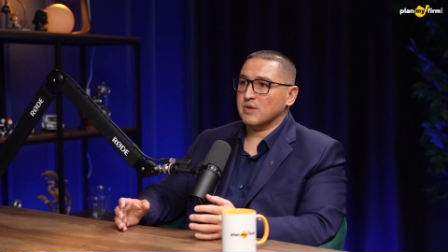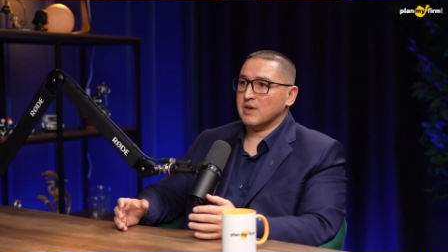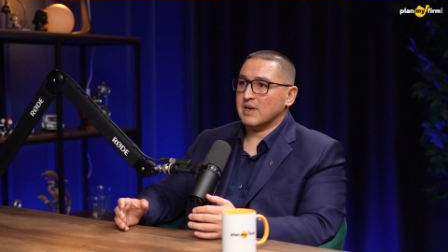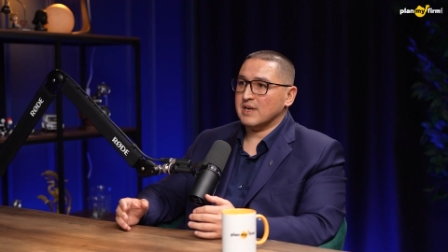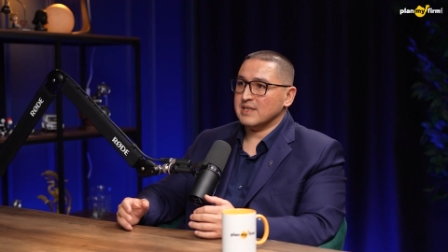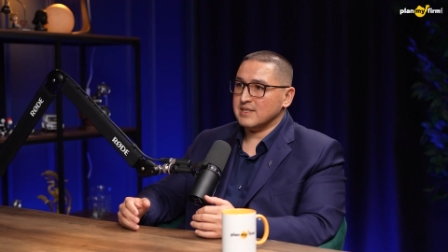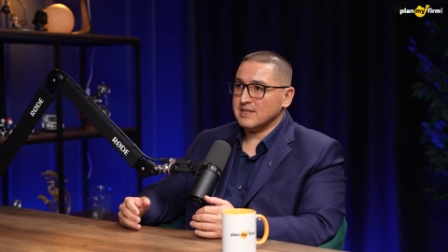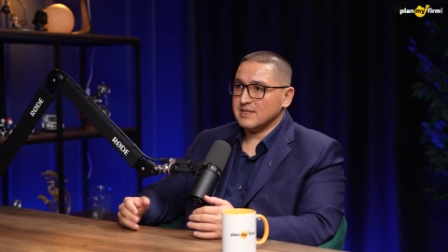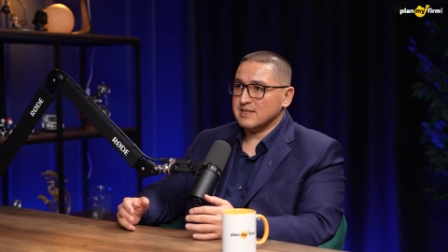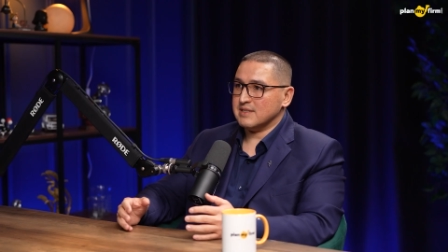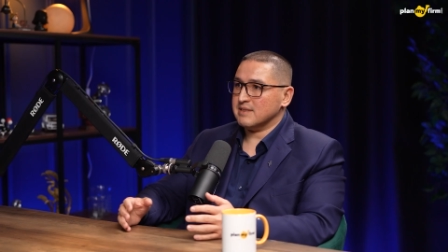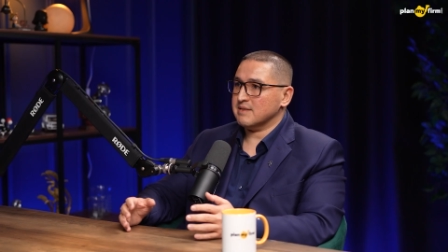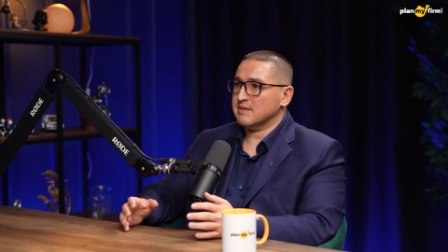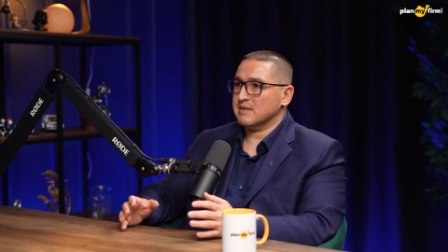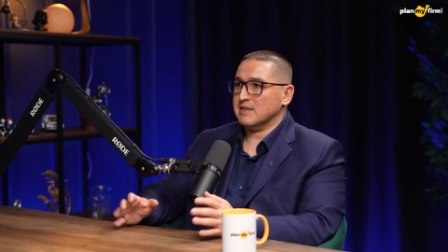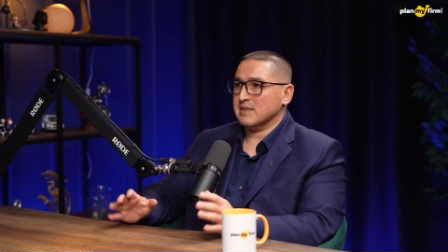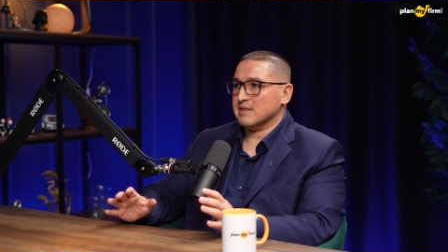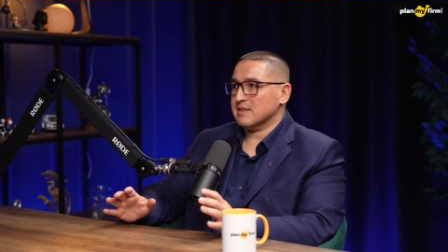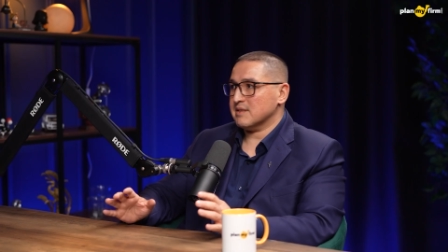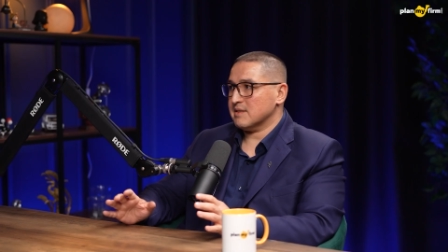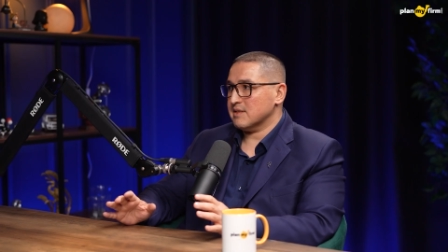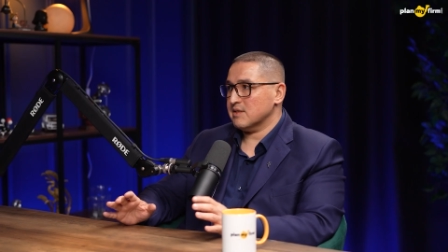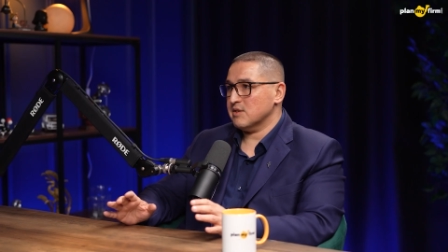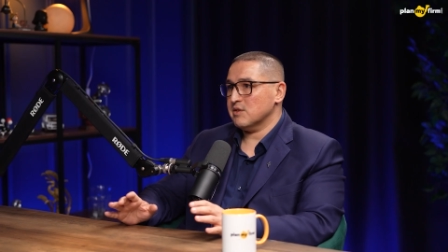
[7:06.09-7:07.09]
I just
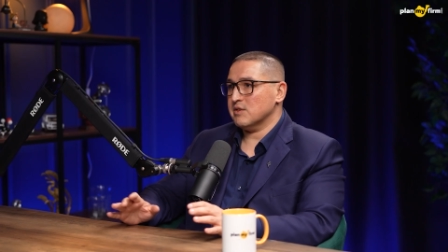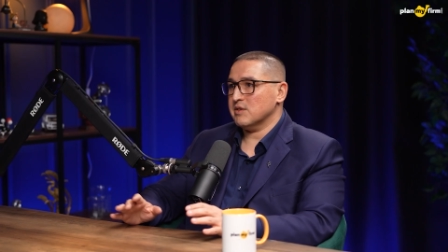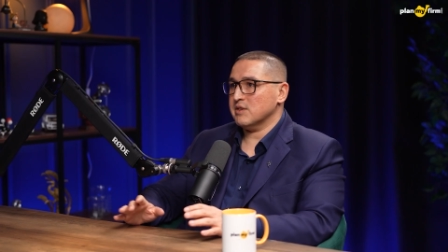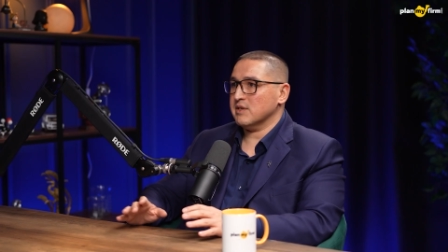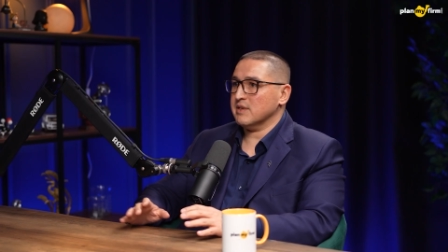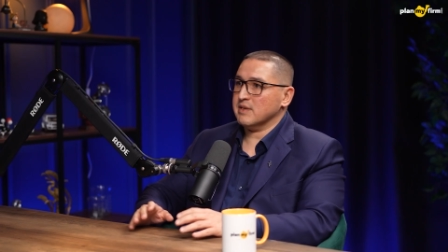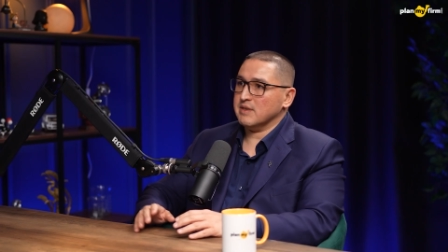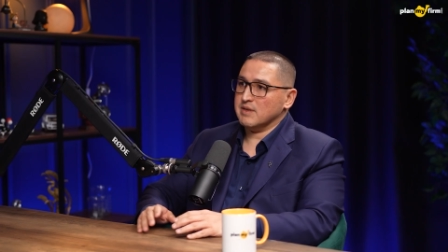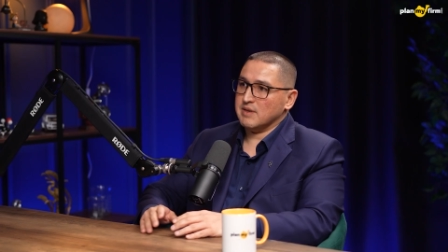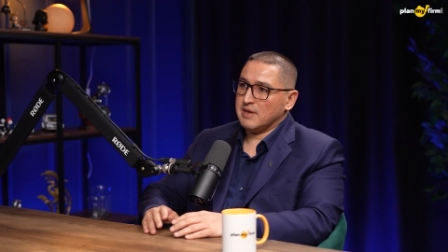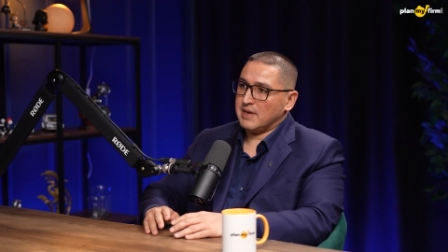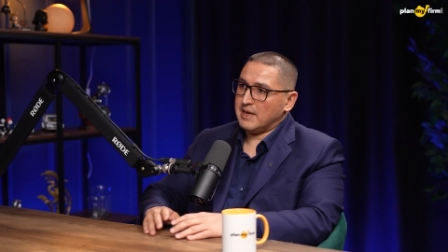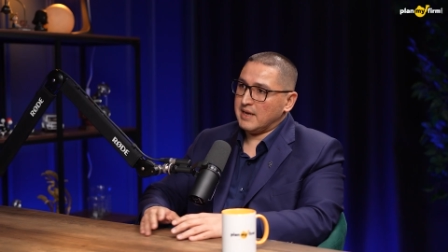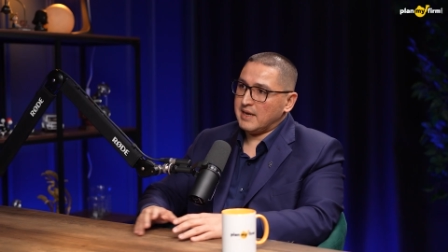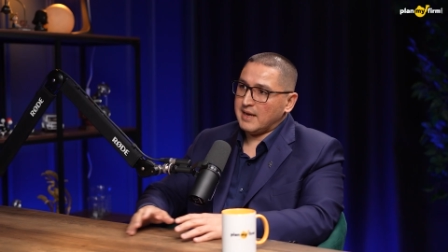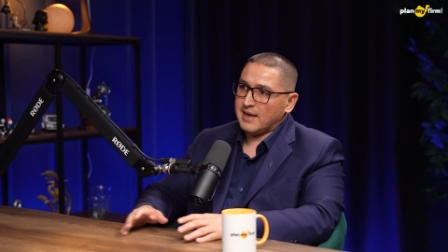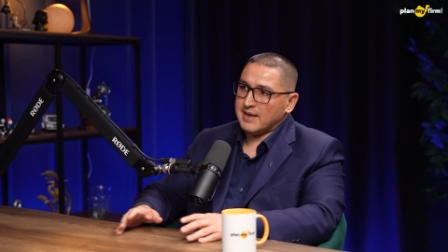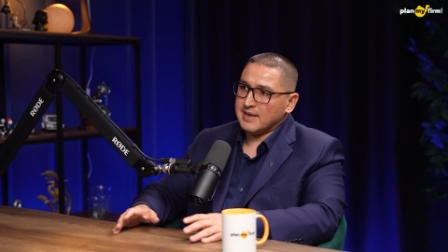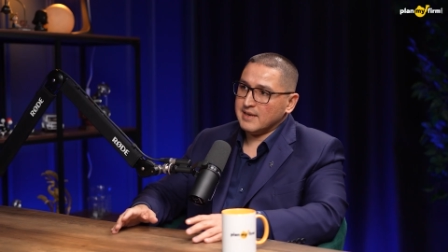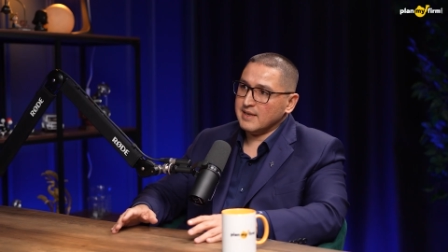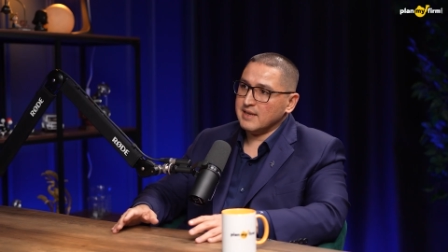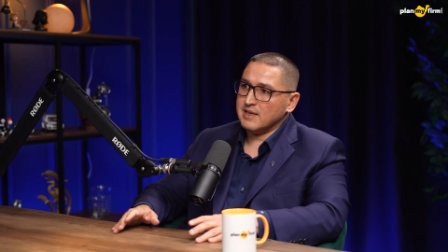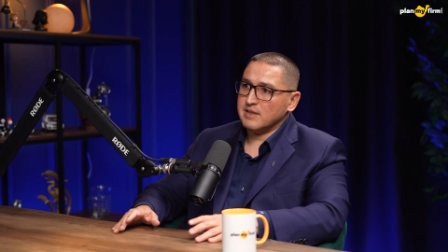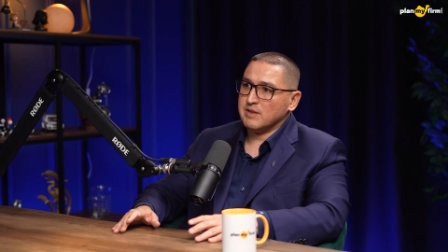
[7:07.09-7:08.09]

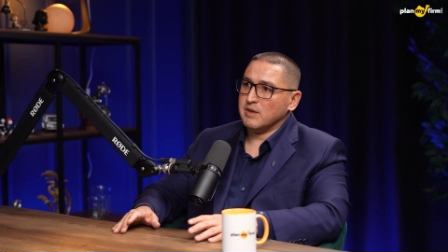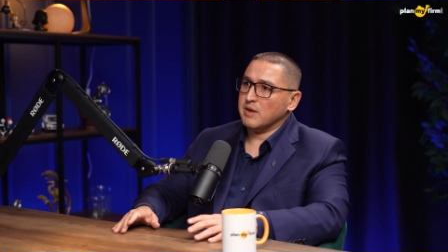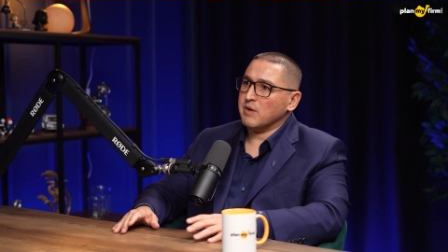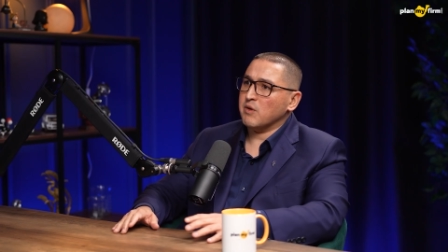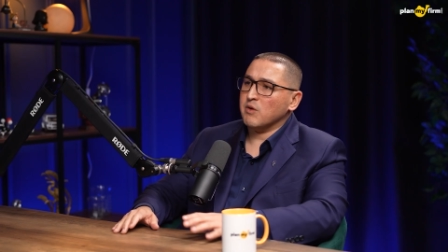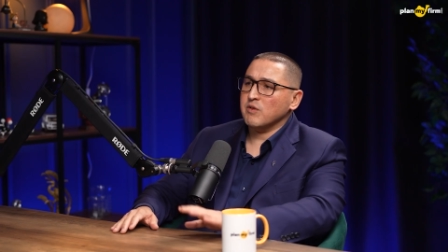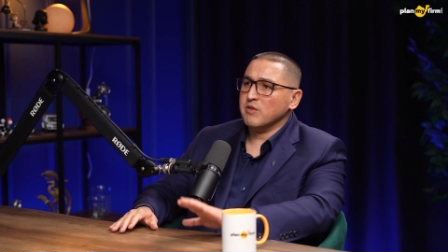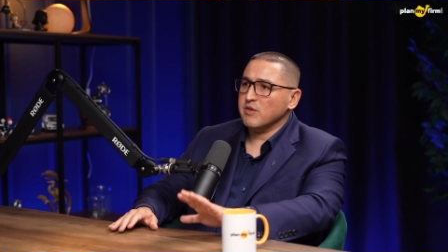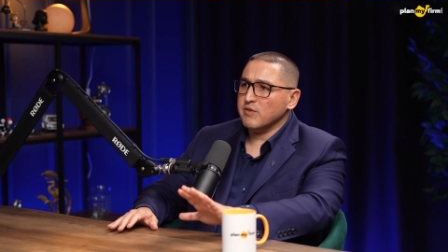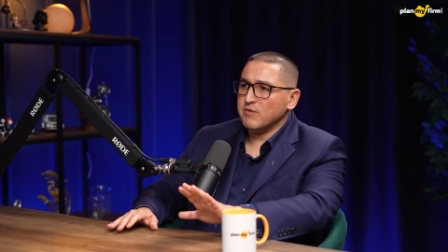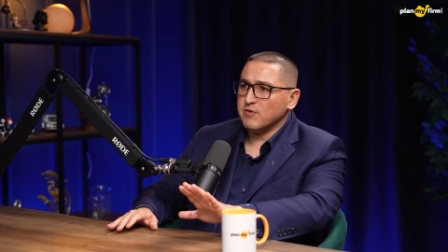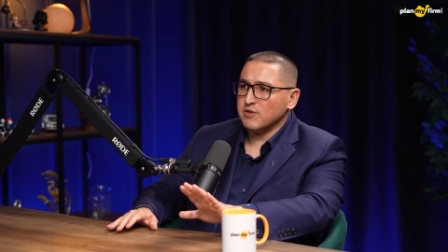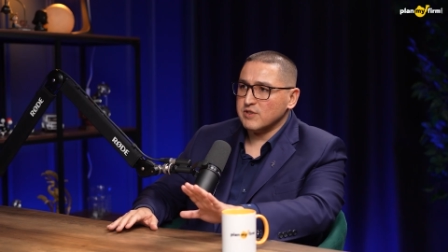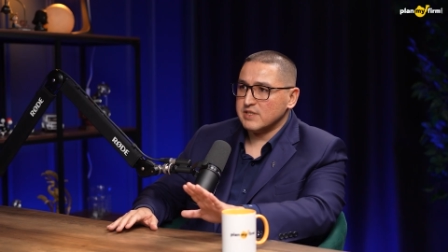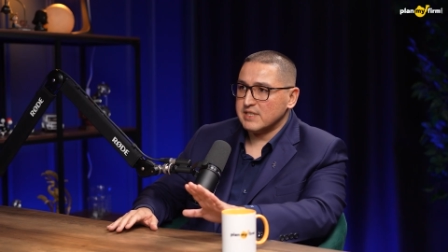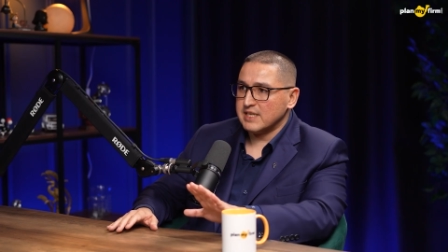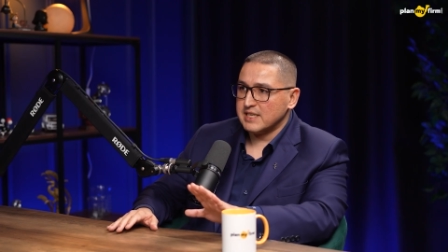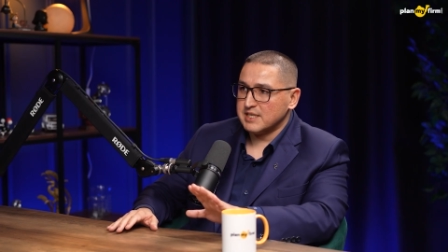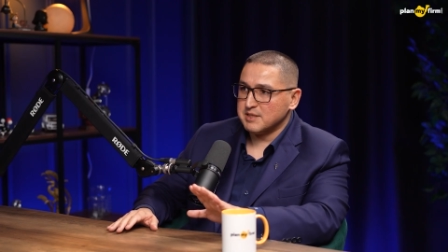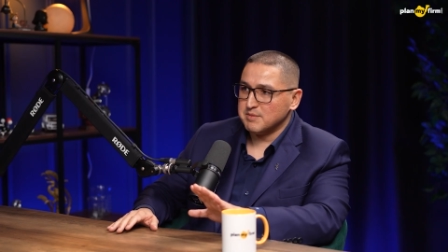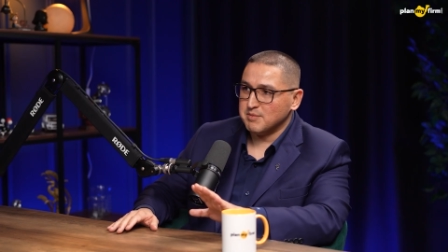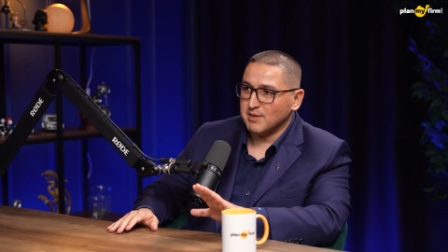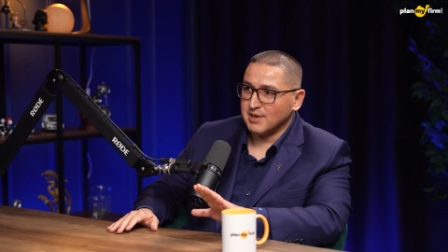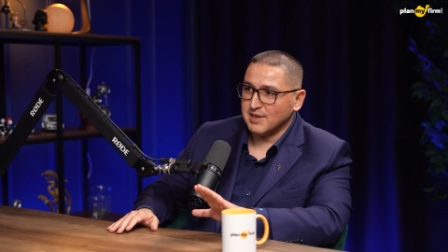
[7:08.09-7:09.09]
I need only for
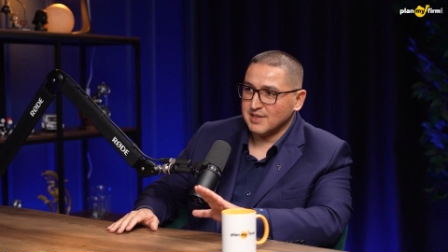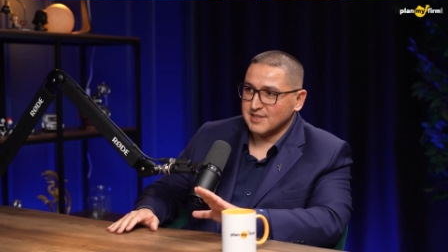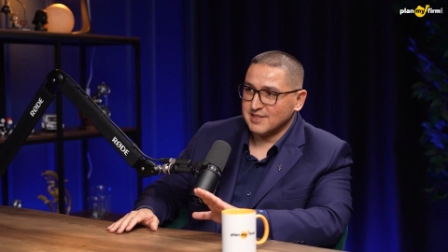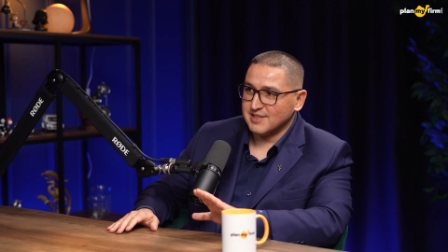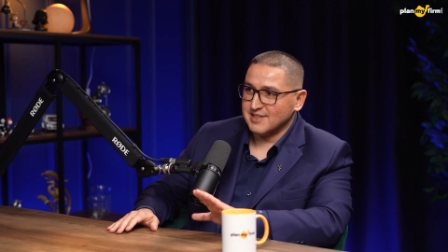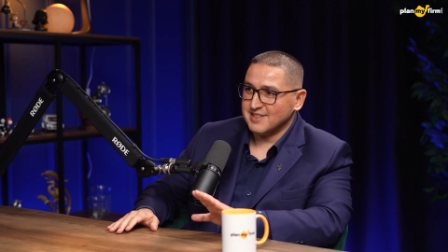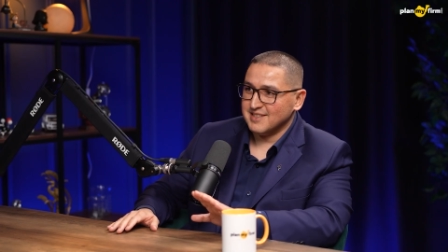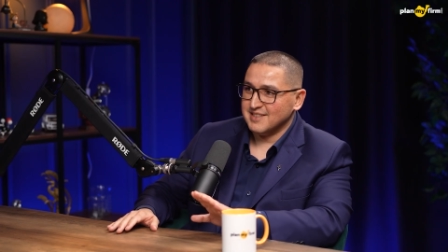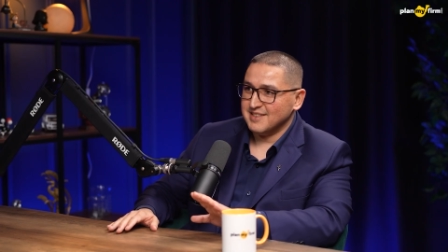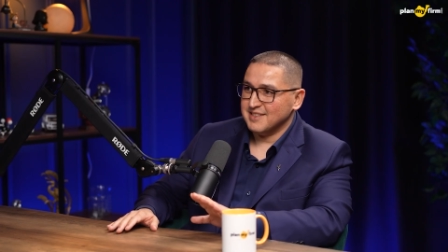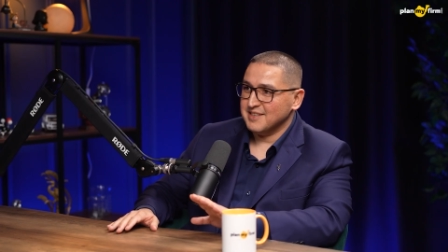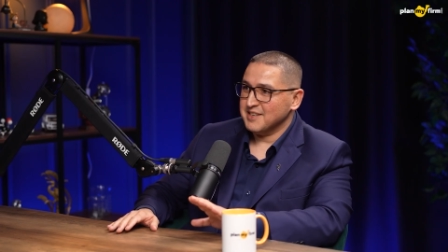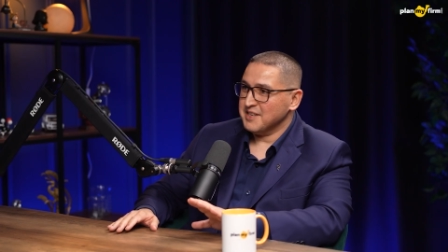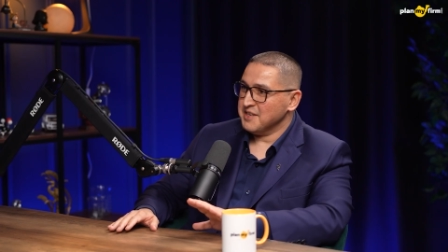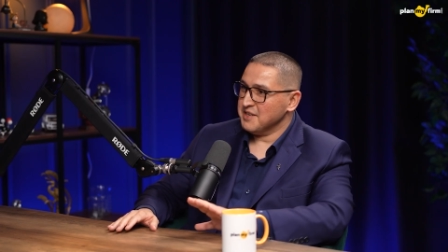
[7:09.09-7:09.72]
6 months.